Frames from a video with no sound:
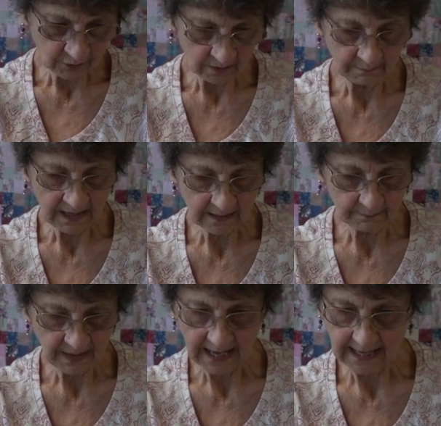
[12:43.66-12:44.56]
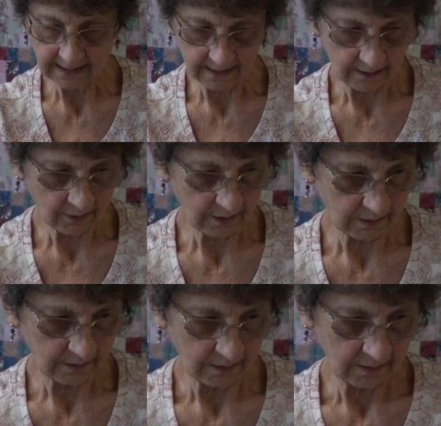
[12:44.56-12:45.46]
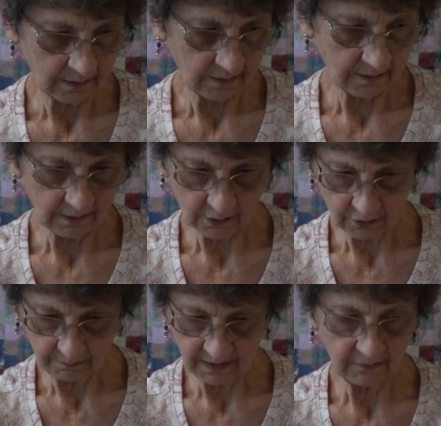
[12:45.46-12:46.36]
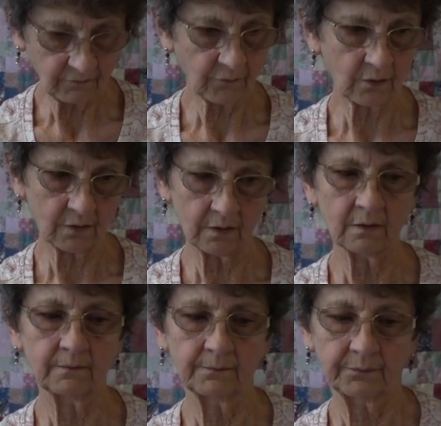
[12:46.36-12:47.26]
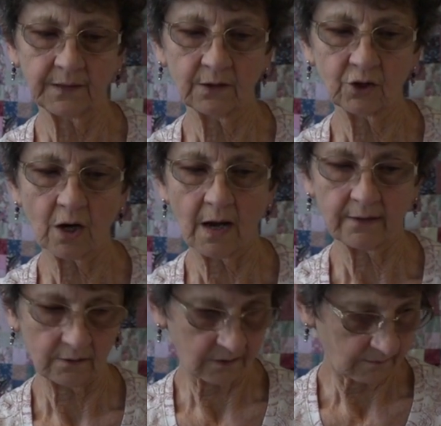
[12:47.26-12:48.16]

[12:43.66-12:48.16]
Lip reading: going to make a bag here that could be for a child.